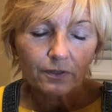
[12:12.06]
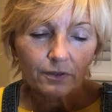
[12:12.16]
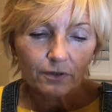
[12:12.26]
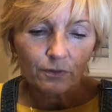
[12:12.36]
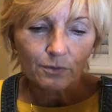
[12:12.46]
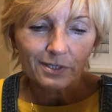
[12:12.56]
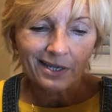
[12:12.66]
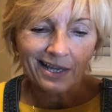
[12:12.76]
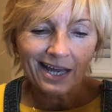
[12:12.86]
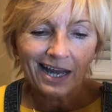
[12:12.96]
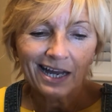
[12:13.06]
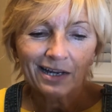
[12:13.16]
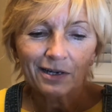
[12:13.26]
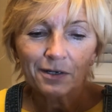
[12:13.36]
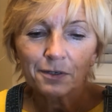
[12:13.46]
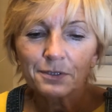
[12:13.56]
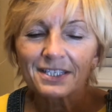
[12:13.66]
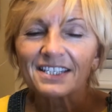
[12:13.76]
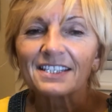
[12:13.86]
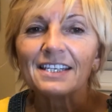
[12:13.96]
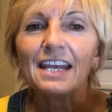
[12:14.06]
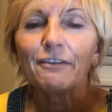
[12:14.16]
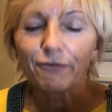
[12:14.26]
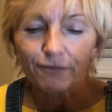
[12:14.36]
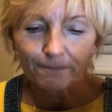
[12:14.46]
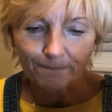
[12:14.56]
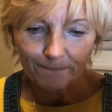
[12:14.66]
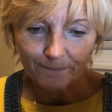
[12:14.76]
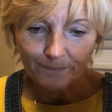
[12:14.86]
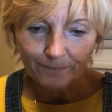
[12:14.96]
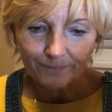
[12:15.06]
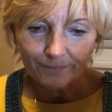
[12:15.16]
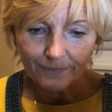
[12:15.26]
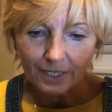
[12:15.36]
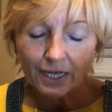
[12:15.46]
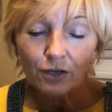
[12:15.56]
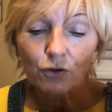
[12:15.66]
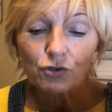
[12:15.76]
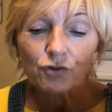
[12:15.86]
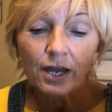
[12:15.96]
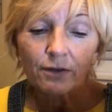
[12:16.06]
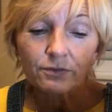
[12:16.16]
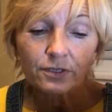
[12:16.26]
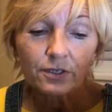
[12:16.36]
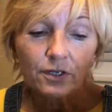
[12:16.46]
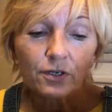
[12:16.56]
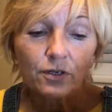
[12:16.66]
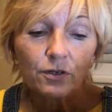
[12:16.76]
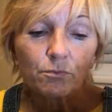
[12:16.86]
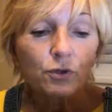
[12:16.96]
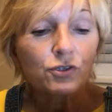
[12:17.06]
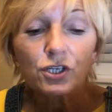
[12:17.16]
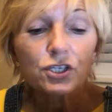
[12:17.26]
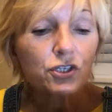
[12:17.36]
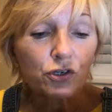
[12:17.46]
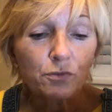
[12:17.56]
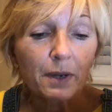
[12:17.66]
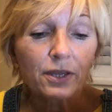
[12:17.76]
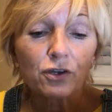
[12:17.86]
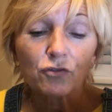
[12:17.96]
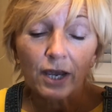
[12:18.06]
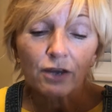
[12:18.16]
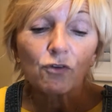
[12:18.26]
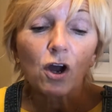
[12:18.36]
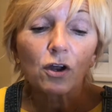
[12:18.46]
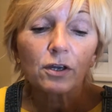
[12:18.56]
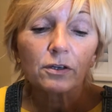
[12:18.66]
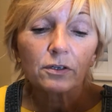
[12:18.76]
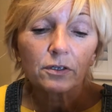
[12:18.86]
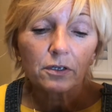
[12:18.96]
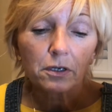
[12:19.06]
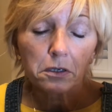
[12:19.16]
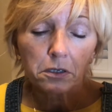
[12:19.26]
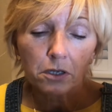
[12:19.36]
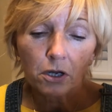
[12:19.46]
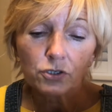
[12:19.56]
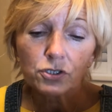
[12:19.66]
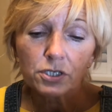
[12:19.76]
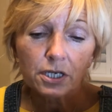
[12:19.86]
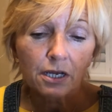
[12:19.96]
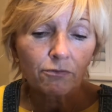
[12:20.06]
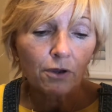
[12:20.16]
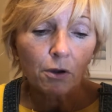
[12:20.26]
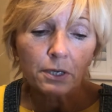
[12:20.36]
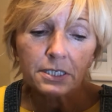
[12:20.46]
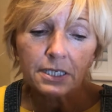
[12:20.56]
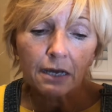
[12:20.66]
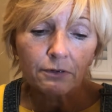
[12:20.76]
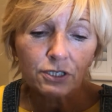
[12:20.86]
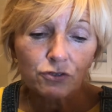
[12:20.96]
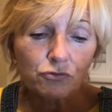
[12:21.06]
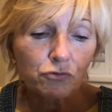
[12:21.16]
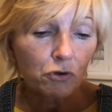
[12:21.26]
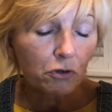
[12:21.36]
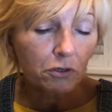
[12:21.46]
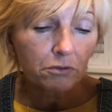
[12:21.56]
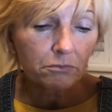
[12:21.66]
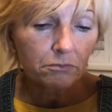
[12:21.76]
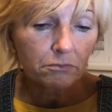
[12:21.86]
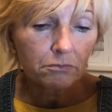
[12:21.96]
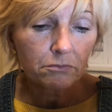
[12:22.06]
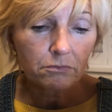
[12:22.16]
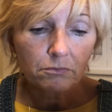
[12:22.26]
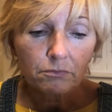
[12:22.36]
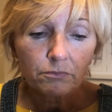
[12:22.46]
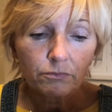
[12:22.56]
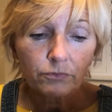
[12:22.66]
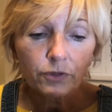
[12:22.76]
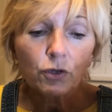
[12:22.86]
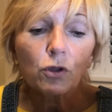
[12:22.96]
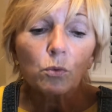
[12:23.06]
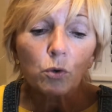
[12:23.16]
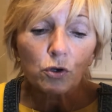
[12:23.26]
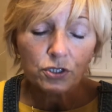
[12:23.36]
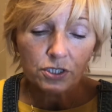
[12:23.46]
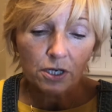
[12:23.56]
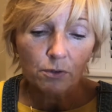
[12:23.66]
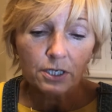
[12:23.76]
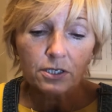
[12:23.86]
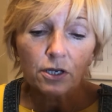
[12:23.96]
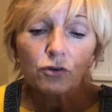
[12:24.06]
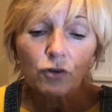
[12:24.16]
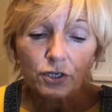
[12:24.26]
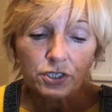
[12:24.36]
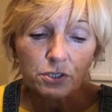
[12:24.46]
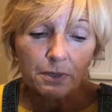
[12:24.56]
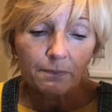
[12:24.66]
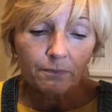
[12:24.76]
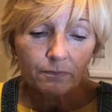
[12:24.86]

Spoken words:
There was a loud sniff. He looked round. Bunjee stood by the grey rock, a large tear rolling down his trunk. They all walked slowly across to him.